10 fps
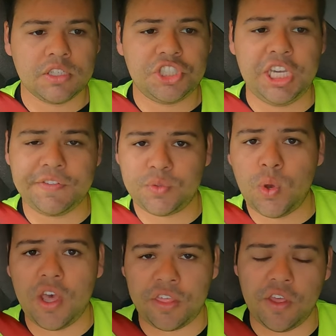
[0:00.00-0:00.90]
shifts
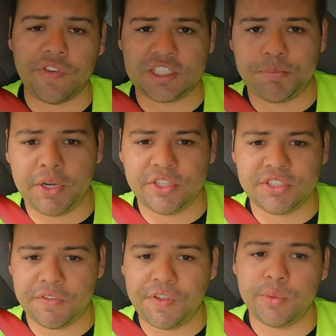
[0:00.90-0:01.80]
worth of
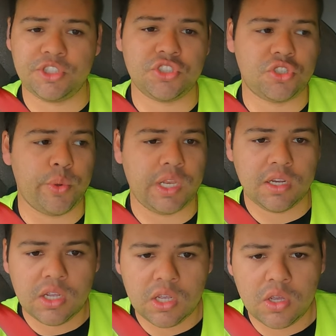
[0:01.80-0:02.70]
experience if you were just doing,
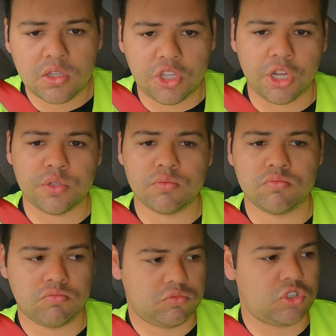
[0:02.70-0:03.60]
you know,
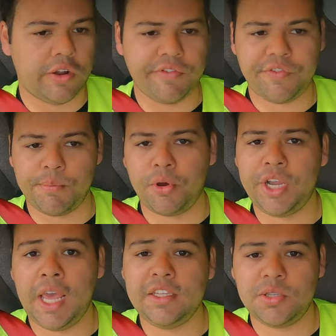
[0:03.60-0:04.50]
driving from
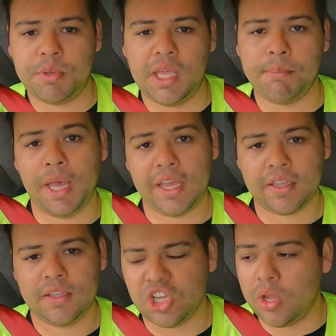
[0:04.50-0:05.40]
point A to B and
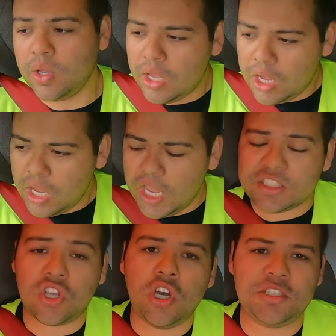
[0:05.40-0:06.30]
back. So
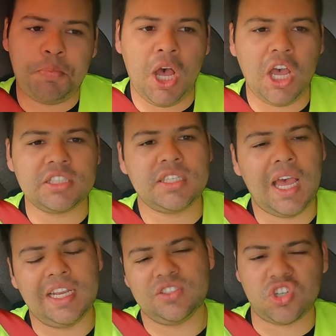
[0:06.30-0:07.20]
it's got its perks
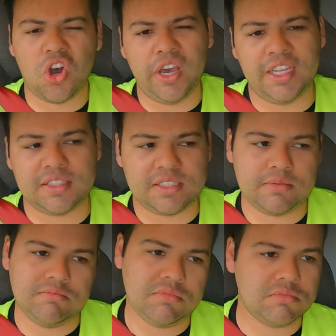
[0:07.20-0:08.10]
and it's got its